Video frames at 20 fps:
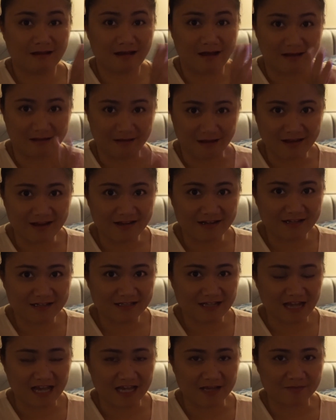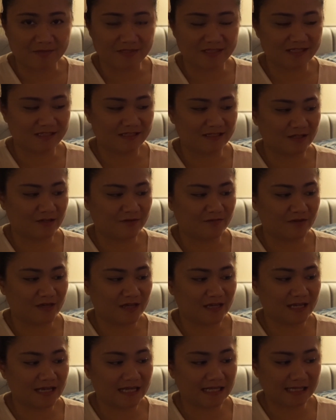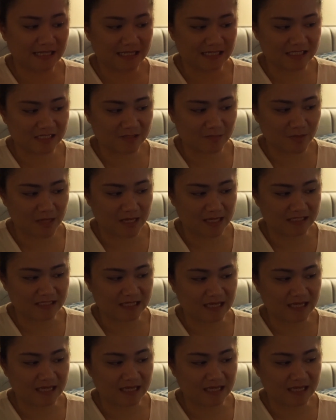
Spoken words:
a lot of the times instead of hitting space,